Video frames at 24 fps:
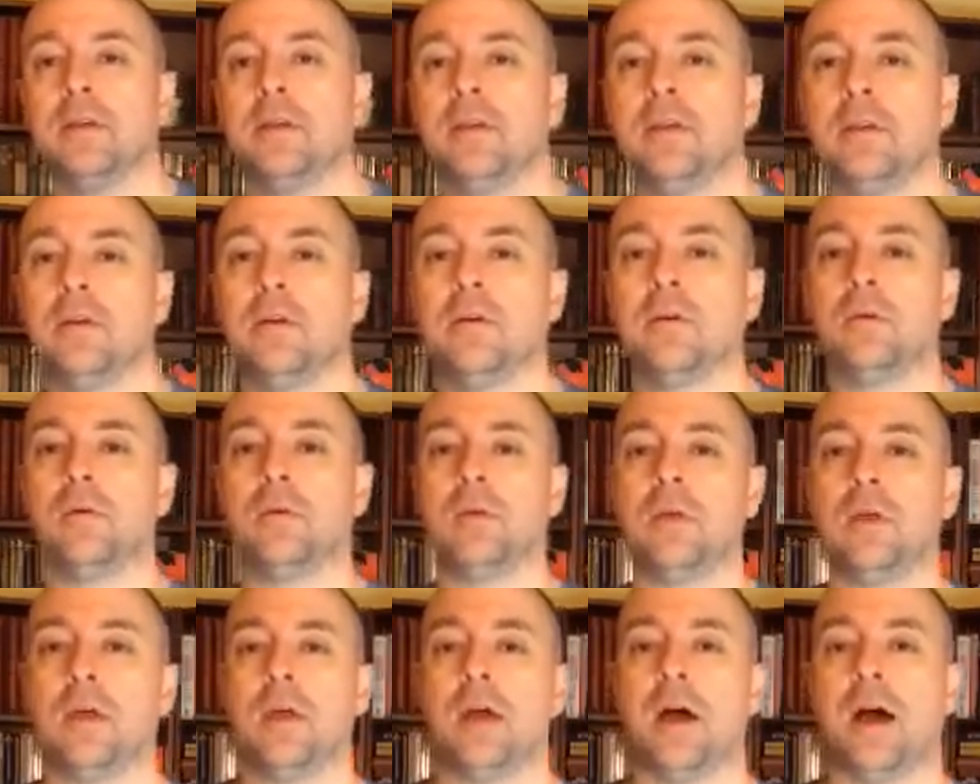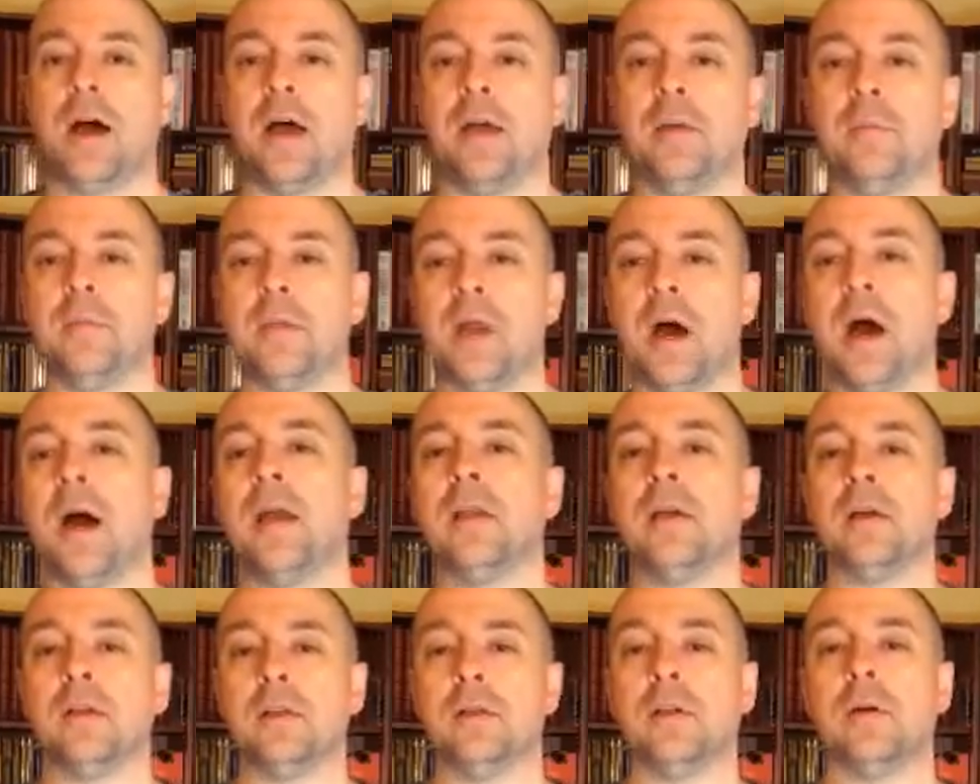You know, I'm not
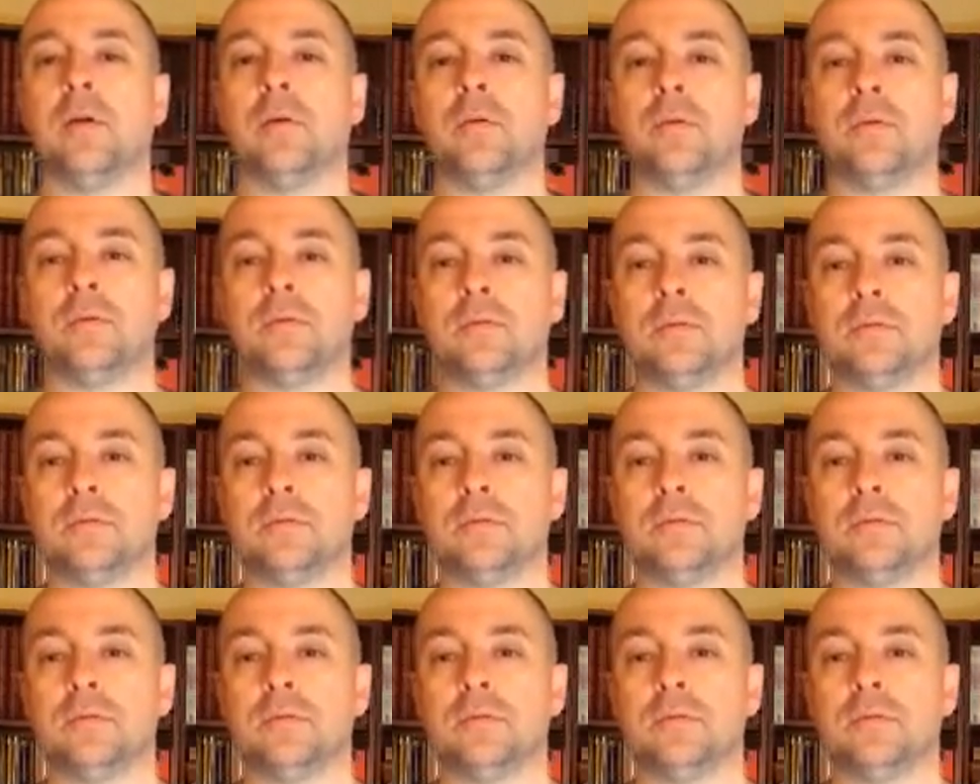alone.